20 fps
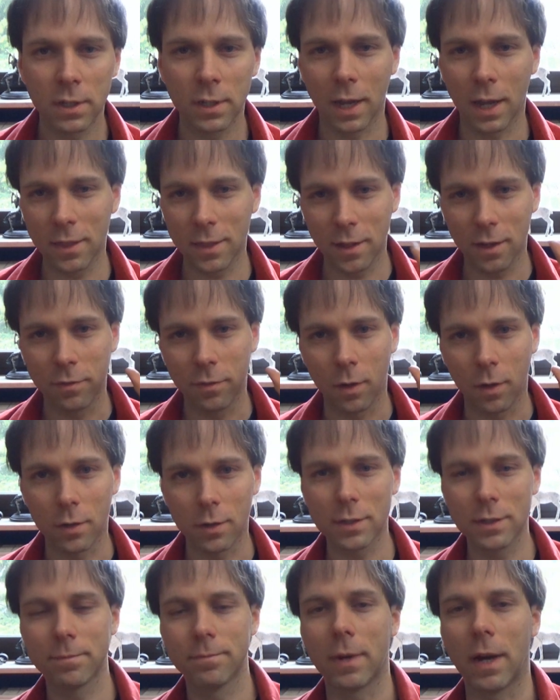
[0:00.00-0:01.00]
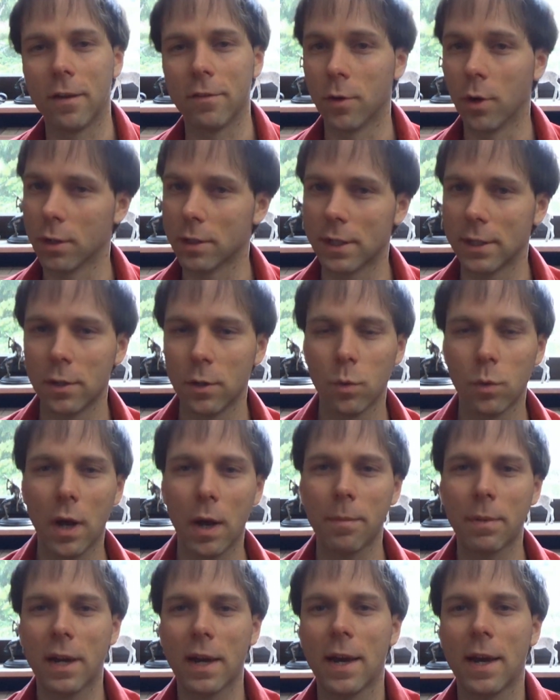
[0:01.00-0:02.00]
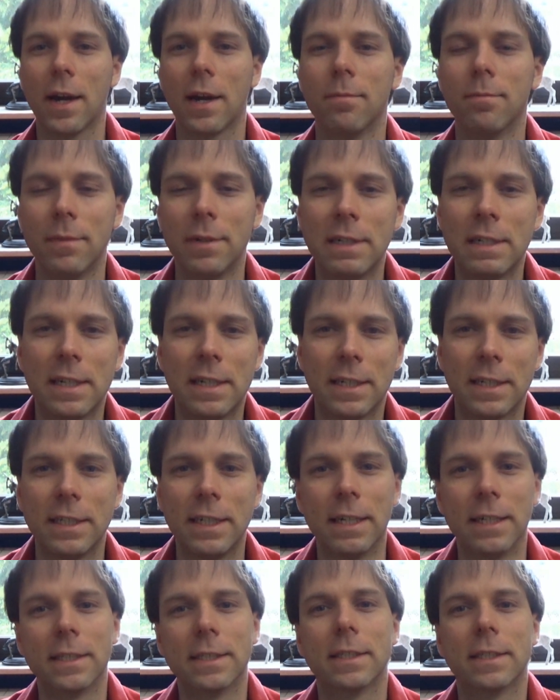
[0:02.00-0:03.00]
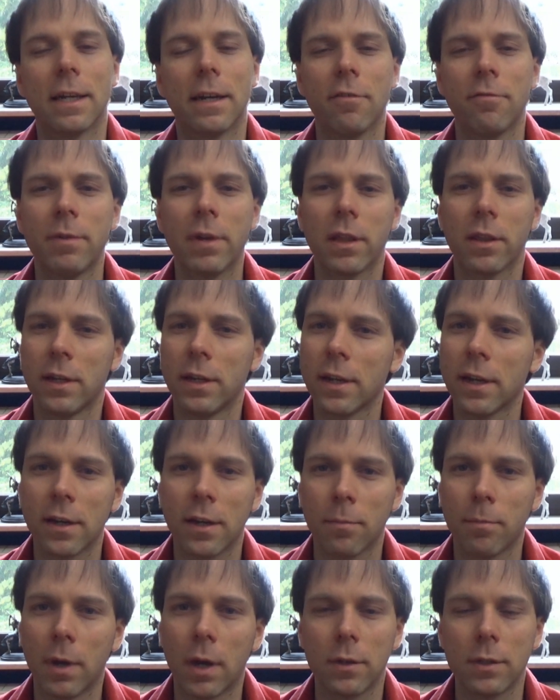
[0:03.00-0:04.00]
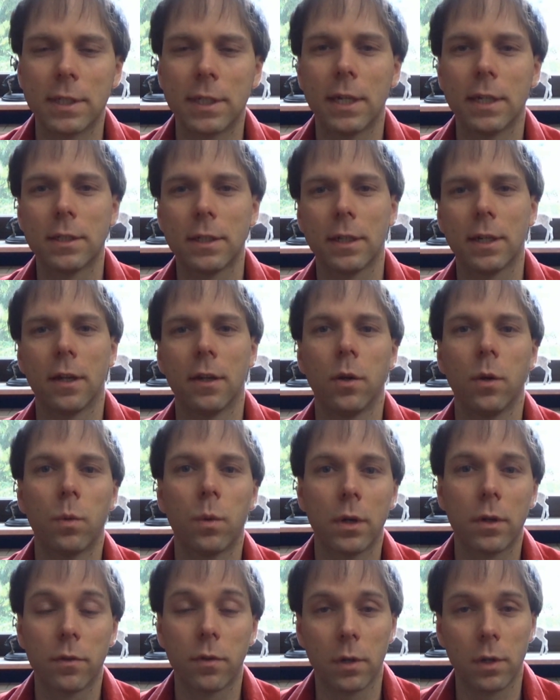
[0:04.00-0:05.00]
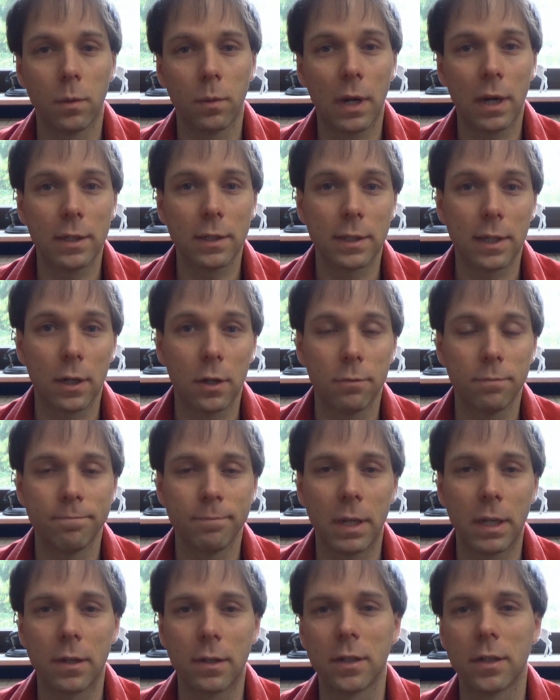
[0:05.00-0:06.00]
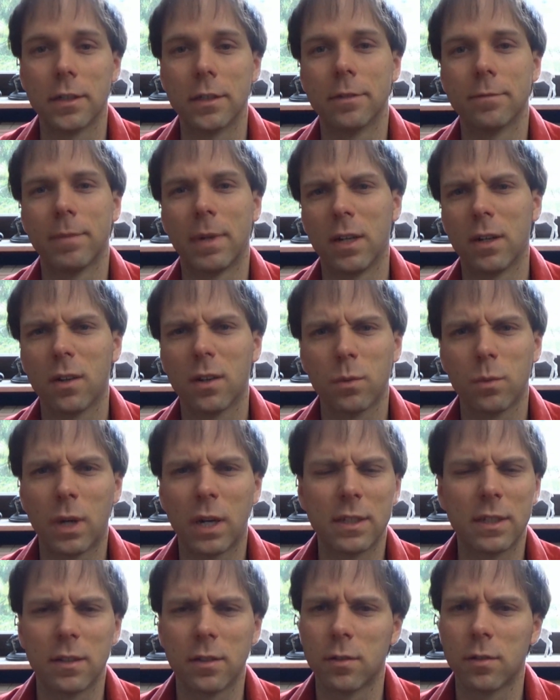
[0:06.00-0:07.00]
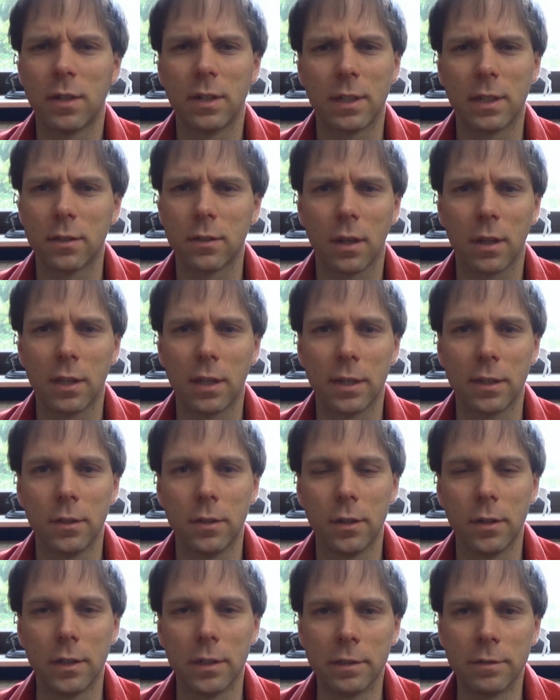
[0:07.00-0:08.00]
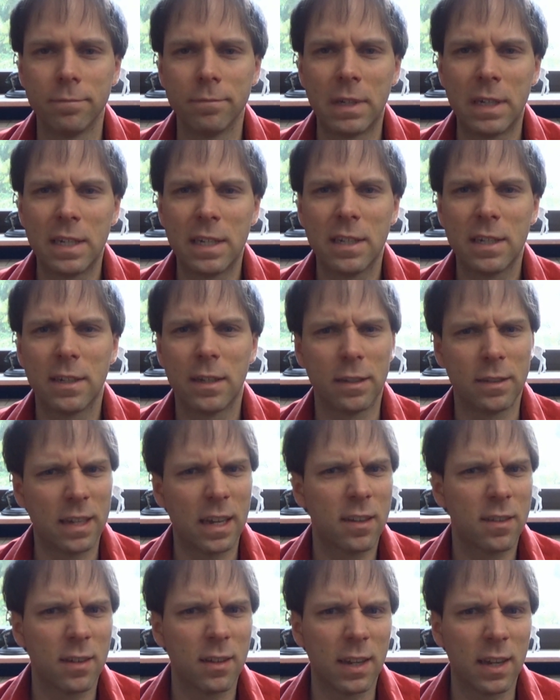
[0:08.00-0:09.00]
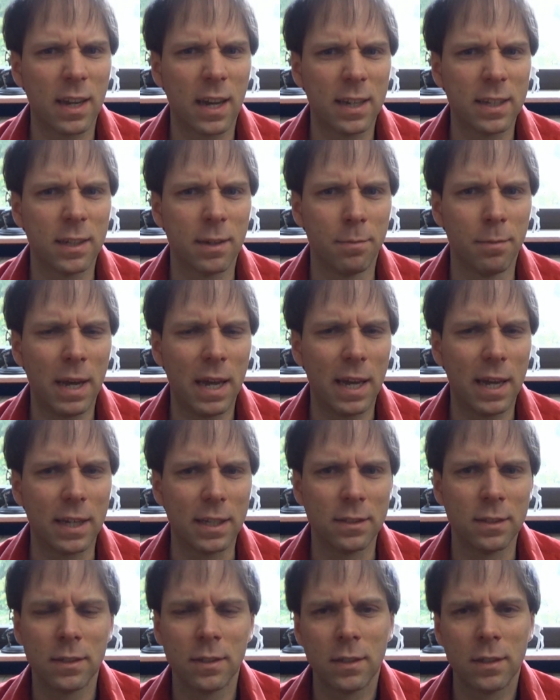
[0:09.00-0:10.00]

Hey there folks, I've got a new webcam. Yes, I've been thinking about getting a new one for a while now, because my old one is really not that good. It's actually kinda bad.